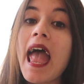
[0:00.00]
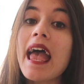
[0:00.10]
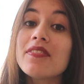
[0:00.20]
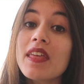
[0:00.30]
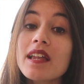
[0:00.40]

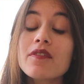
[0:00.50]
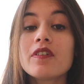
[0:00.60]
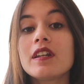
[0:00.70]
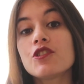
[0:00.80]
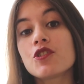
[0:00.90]
and then
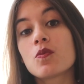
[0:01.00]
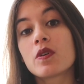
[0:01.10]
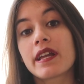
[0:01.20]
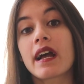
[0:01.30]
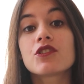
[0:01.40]
finish your
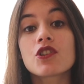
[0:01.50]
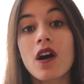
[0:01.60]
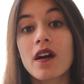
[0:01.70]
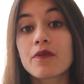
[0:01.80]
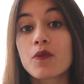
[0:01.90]
workouts
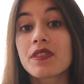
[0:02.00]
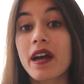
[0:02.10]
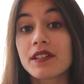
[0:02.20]
off with